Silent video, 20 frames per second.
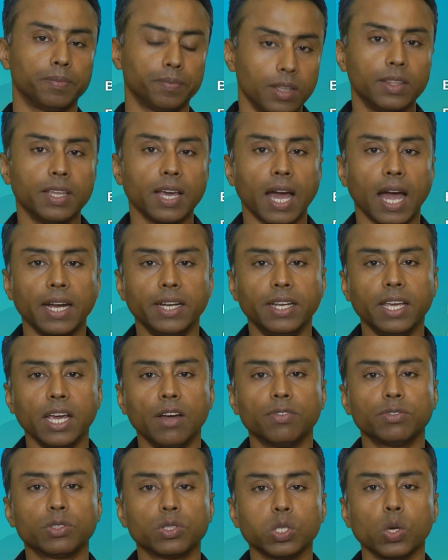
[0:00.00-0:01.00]
The idea
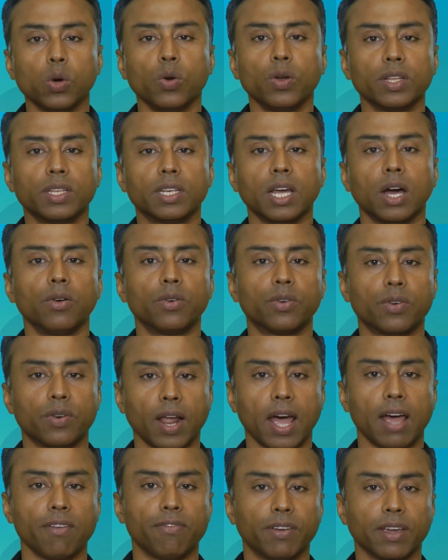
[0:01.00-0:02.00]
of slowing down
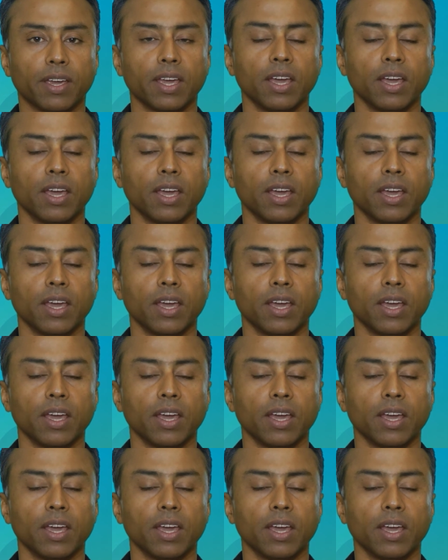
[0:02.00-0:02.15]
traffic